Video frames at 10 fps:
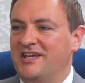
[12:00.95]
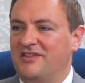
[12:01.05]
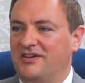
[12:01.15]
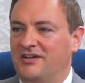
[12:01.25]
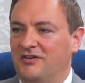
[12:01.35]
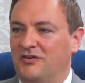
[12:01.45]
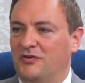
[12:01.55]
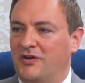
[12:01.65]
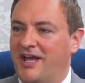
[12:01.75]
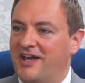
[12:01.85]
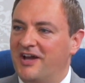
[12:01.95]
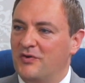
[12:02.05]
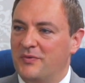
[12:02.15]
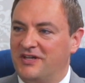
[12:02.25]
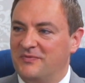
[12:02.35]
that, oh, AI
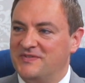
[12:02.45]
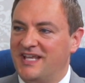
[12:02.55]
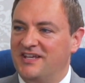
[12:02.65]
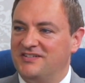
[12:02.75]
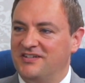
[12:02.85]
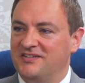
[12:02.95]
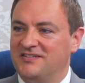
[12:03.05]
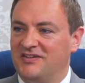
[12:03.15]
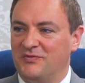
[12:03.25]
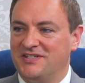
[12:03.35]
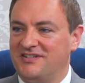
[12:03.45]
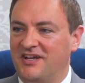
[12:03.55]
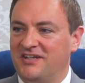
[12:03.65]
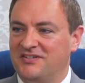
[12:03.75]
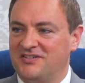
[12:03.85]
will become sentient, it will
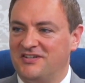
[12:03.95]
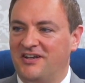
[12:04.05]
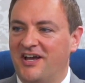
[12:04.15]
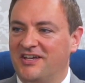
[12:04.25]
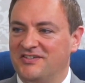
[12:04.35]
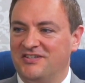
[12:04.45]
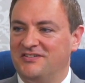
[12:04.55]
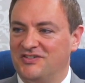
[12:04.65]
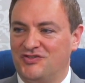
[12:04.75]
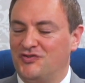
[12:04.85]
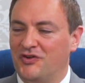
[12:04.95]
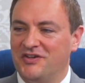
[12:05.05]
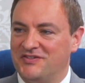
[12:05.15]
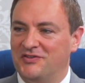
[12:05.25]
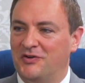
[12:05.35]
decide it doesn't like us and destroy
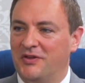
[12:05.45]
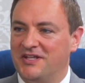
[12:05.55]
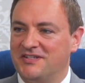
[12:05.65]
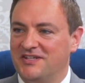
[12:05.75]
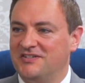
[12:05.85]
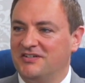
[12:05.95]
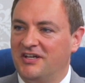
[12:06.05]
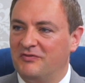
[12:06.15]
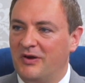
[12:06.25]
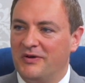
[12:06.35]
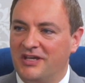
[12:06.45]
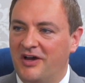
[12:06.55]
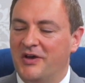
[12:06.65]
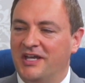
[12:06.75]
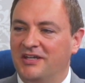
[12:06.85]
us all. That's not kind of where we're
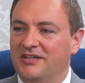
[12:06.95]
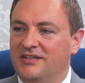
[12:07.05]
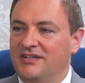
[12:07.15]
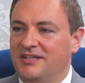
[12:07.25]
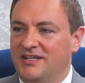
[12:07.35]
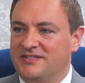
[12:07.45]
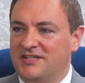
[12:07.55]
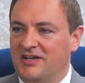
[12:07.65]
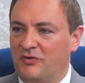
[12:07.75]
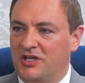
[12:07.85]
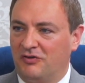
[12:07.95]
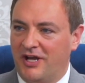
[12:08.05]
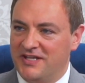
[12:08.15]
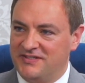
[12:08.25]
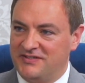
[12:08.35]
going. It's that if we
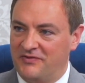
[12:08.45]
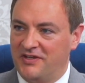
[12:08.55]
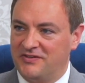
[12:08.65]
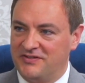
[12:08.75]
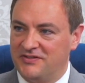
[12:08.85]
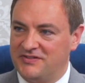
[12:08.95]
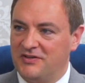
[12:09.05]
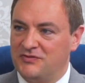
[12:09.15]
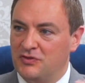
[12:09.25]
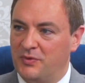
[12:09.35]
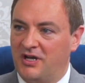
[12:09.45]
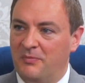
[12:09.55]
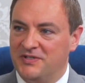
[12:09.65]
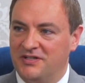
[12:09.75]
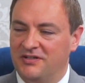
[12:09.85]
create something that's so super
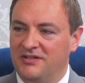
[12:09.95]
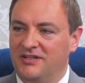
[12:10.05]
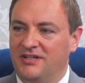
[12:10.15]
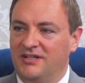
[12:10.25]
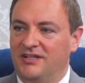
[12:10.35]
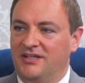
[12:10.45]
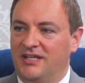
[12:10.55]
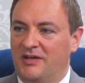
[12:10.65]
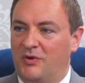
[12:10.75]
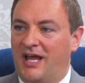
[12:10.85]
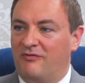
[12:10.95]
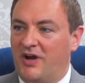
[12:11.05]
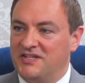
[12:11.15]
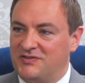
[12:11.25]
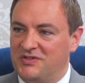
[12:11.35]
competent, it will have
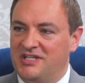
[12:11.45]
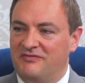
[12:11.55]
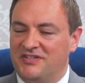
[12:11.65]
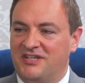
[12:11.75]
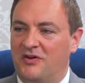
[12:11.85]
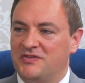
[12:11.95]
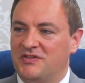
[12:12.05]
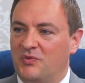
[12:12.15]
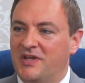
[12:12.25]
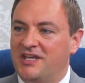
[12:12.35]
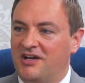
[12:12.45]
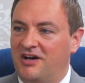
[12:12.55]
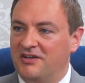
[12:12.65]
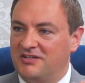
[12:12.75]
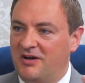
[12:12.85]
ways to achieve its goals that we
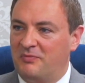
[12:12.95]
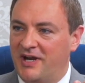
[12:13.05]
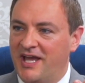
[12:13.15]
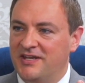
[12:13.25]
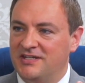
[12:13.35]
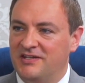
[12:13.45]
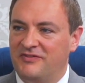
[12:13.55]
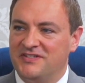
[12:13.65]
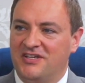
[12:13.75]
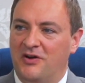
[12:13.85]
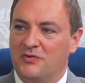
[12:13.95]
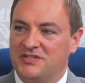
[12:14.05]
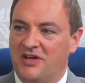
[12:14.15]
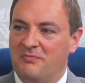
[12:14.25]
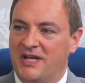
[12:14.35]
can't comprehend. And if its goals
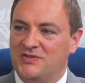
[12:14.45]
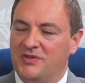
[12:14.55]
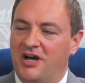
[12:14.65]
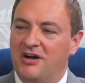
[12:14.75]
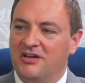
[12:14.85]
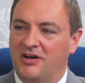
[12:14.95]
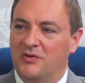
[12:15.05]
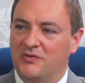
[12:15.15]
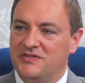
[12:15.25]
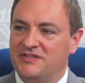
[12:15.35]
don't match with our goals,